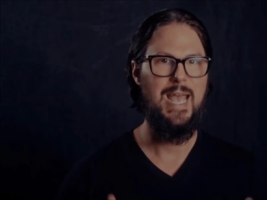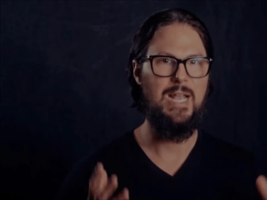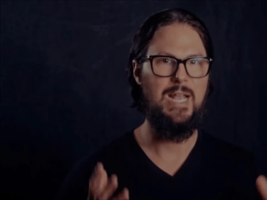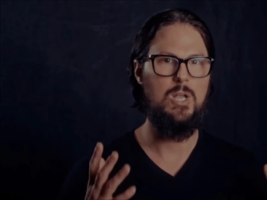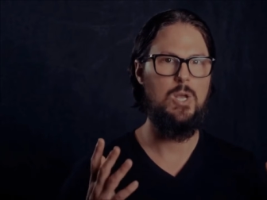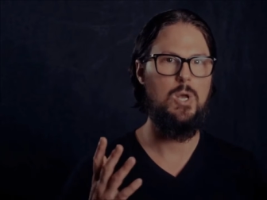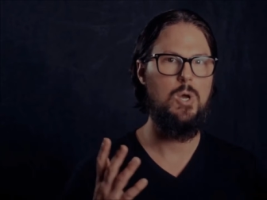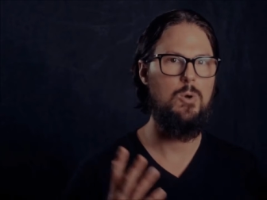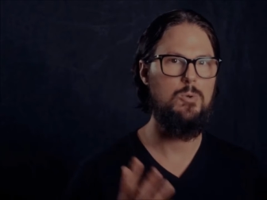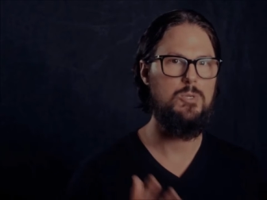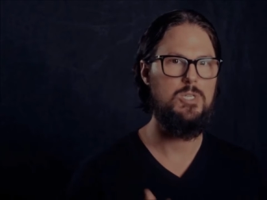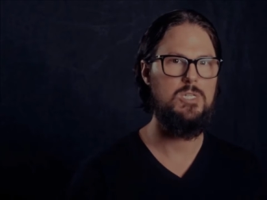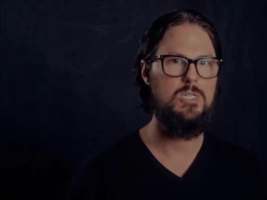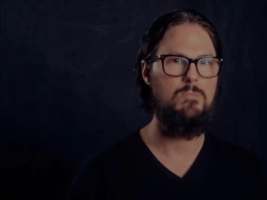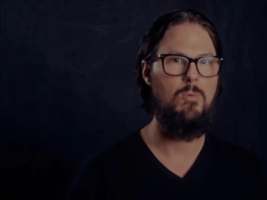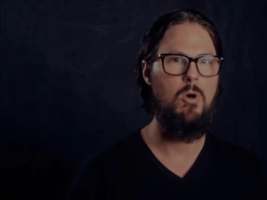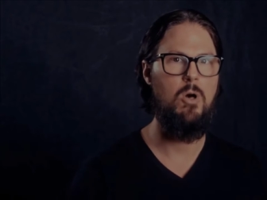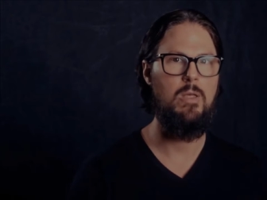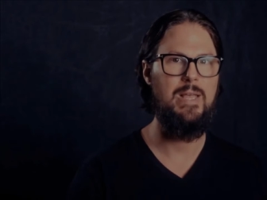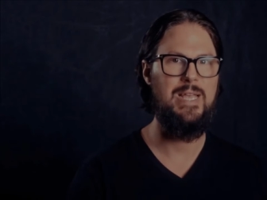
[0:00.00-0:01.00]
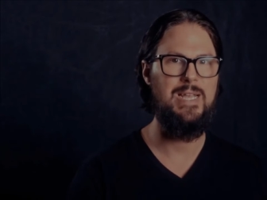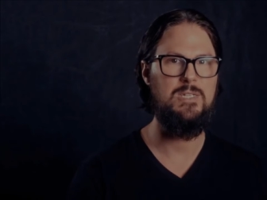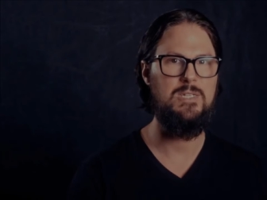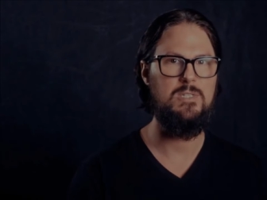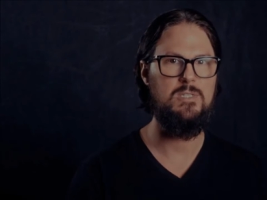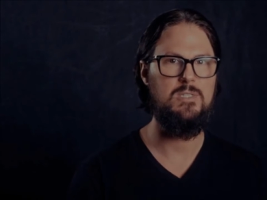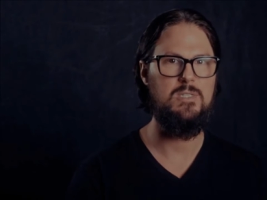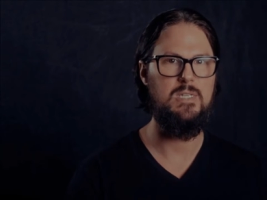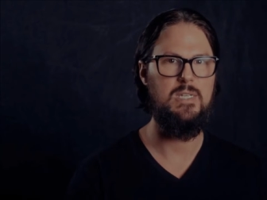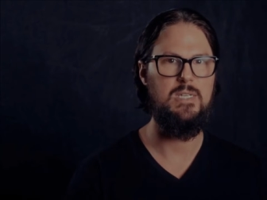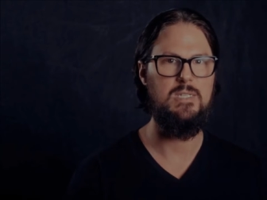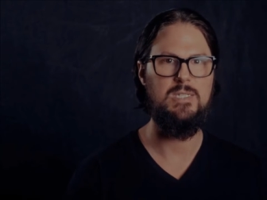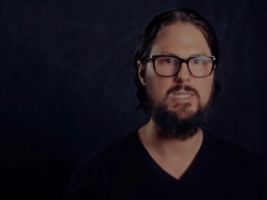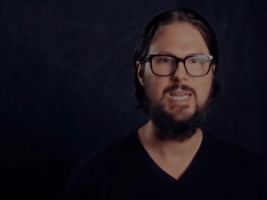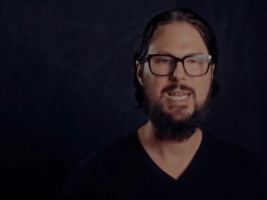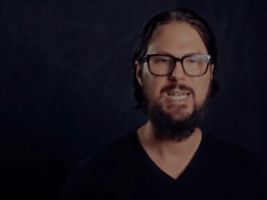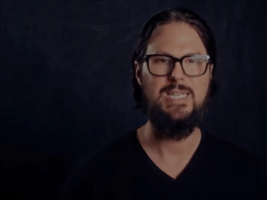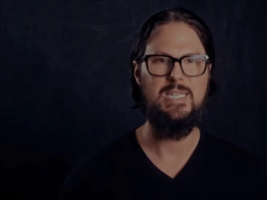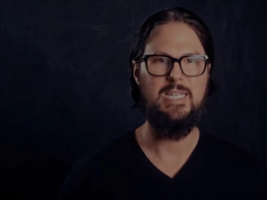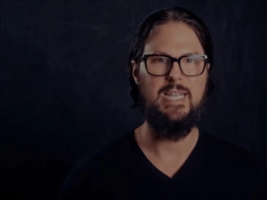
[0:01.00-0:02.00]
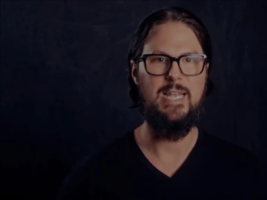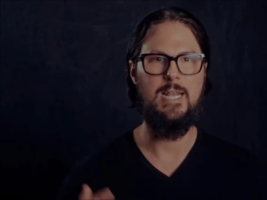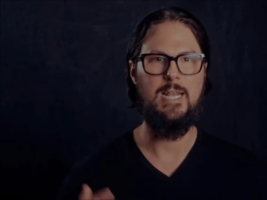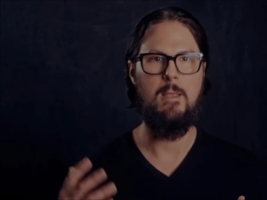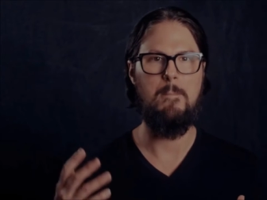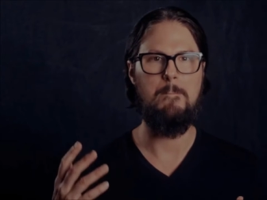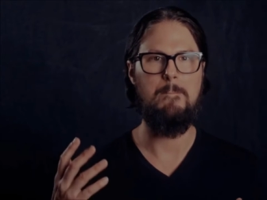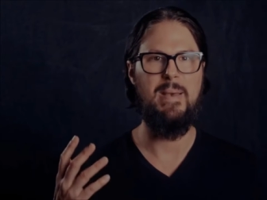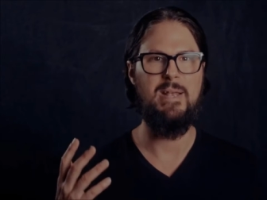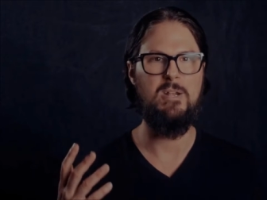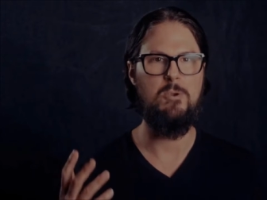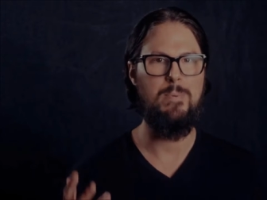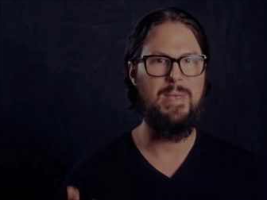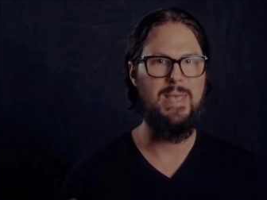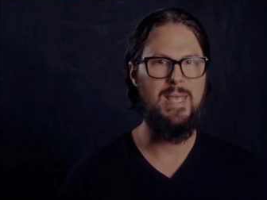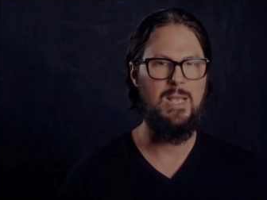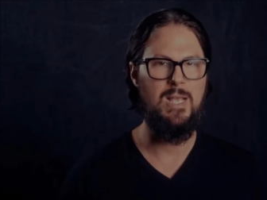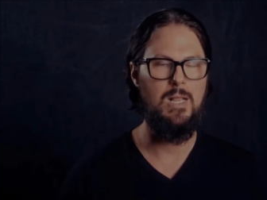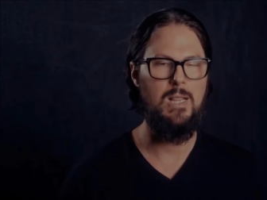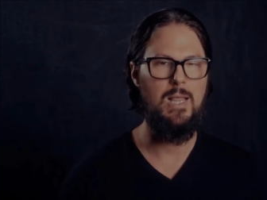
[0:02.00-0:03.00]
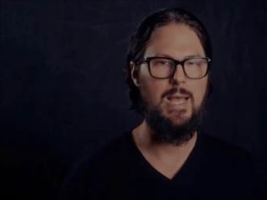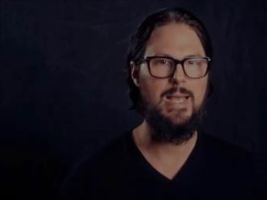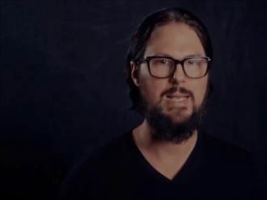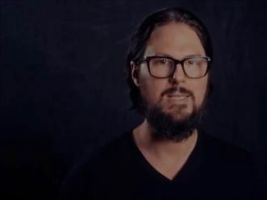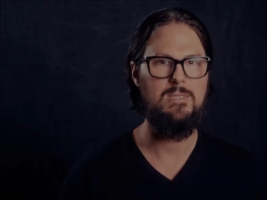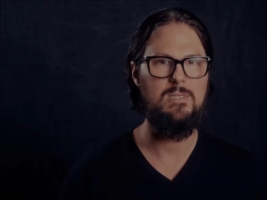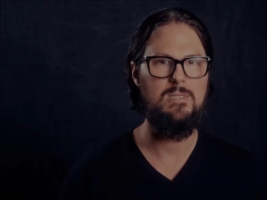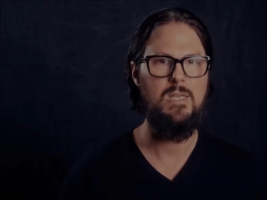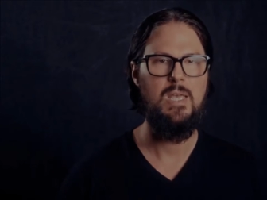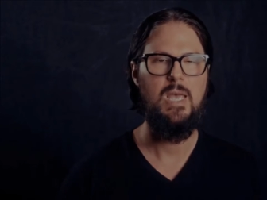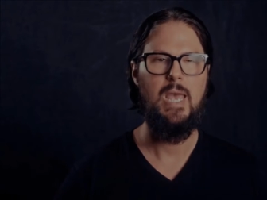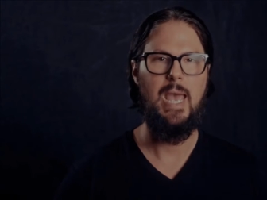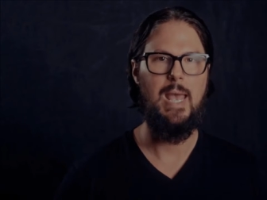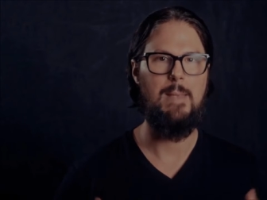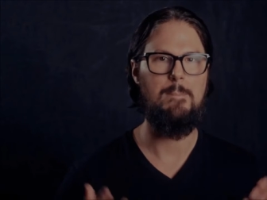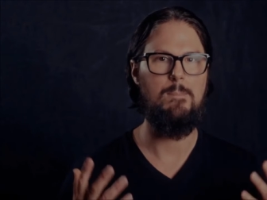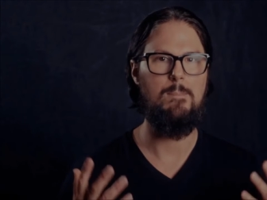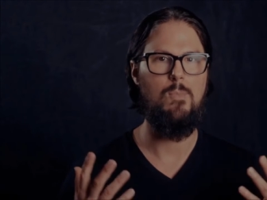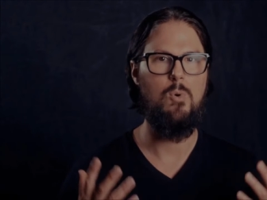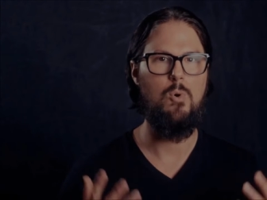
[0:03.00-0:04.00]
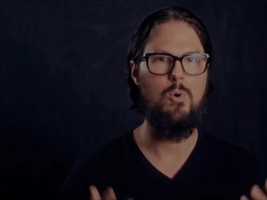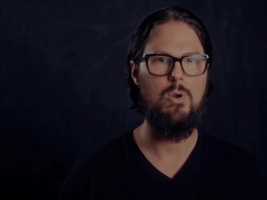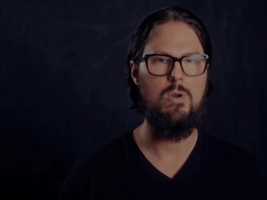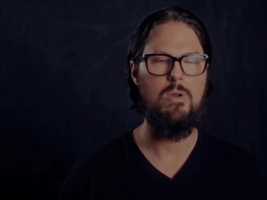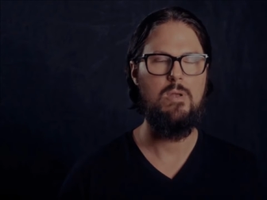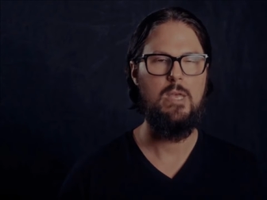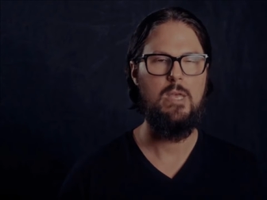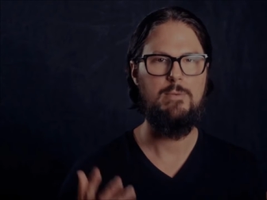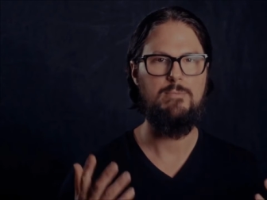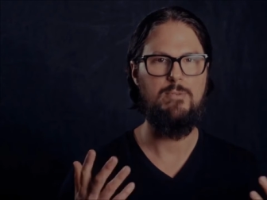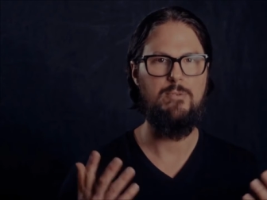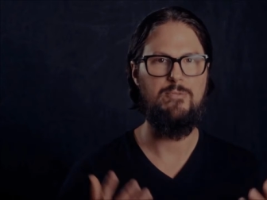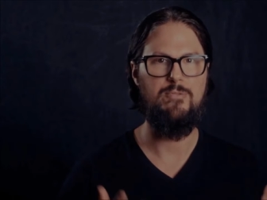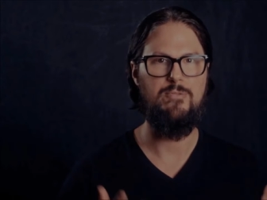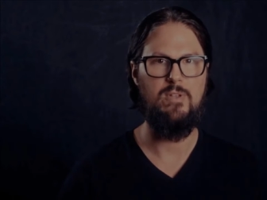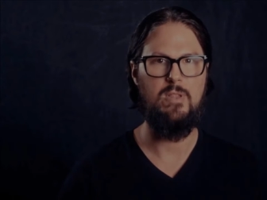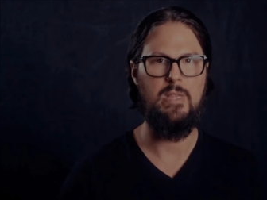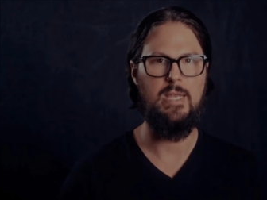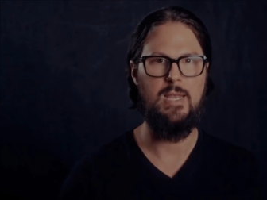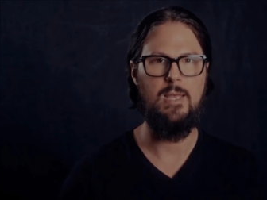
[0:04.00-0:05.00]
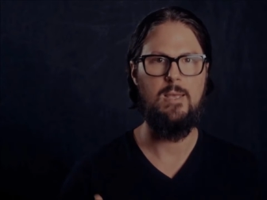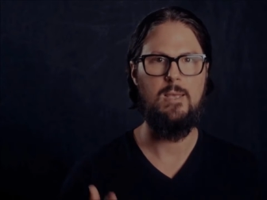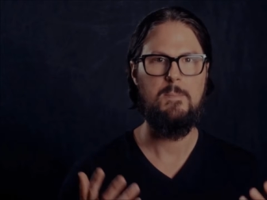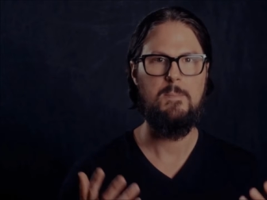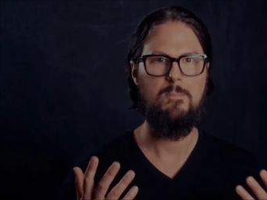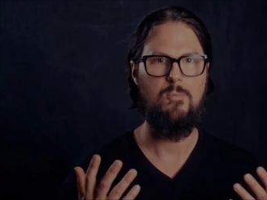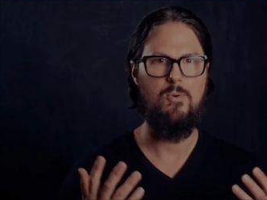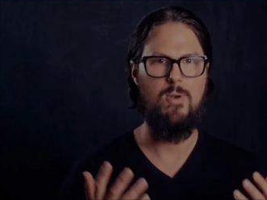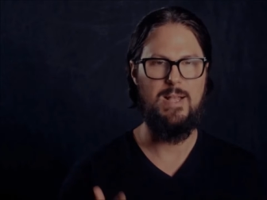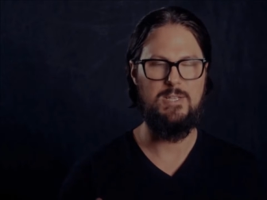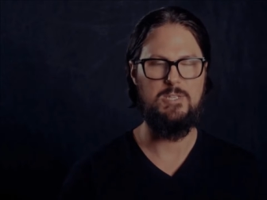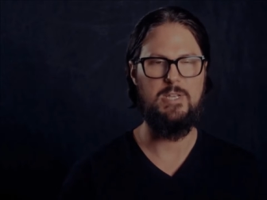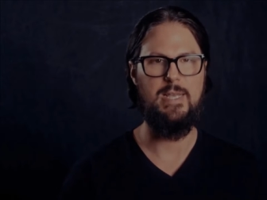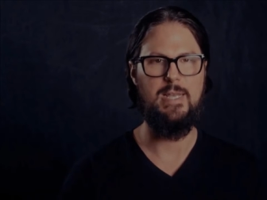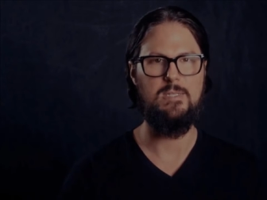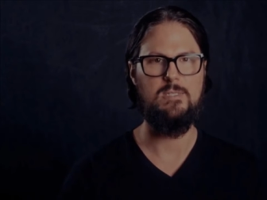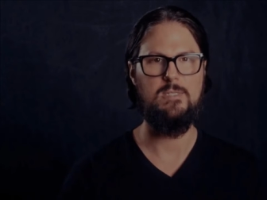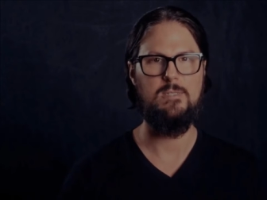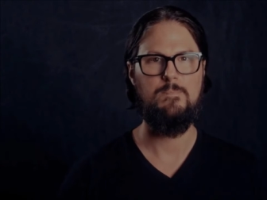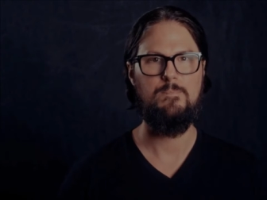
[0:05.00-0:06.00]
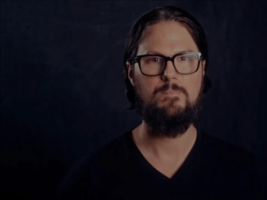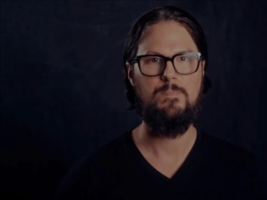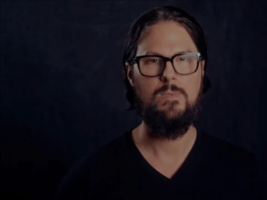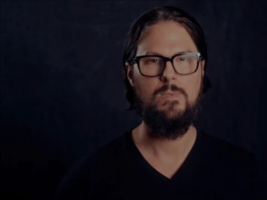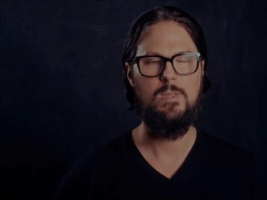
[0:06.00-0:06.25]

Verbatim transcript: and coached small agencies to getting better paying clients and more fulfilling projects.